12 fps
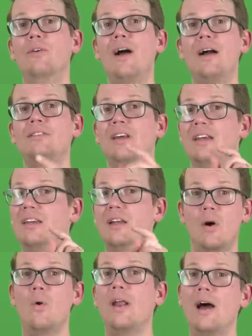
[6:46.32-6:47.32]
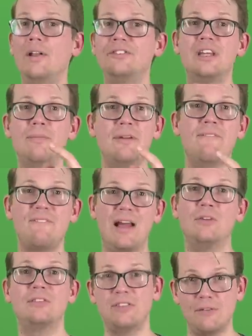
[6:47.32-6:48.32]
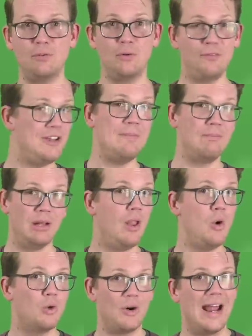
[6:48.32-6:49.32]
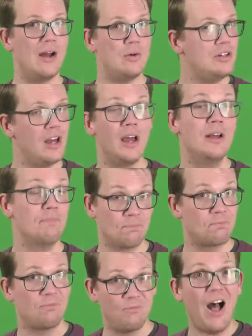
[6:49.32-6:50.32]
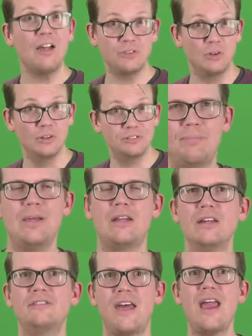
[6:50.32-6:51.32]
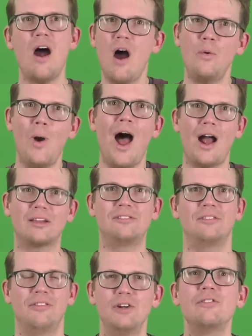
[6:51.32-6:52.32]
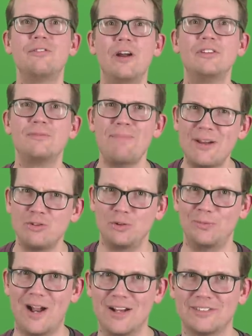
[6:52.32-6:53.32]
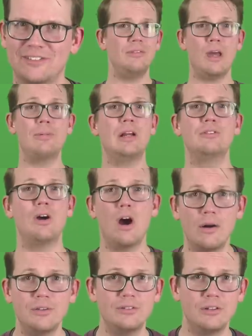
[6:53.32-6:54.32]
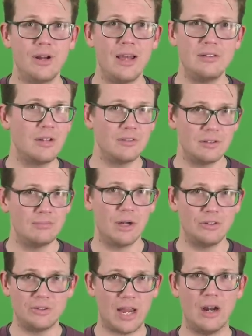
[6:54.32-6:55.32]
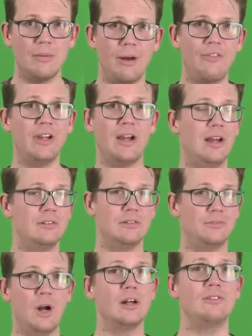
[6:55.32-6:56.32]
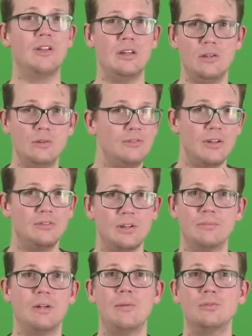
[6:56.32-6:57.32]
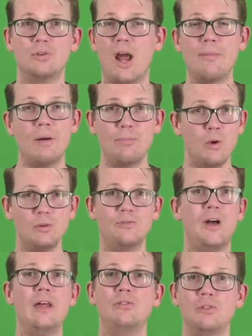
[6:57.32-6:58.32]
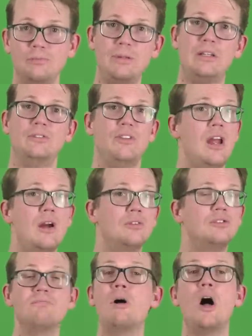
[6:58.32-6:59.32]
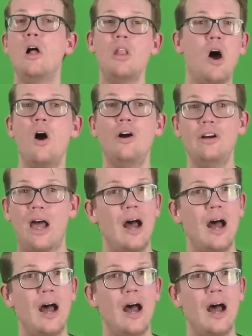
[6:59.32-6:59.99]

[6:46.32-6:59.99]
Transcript: rocks, you know what else can be found several feet below ground? fossils because they are rocks. They're just very special rocks. Now, because a harvester ant doesn't much care about the kinds of rocks they use, they sometimes grab up those fossils because they are small, hard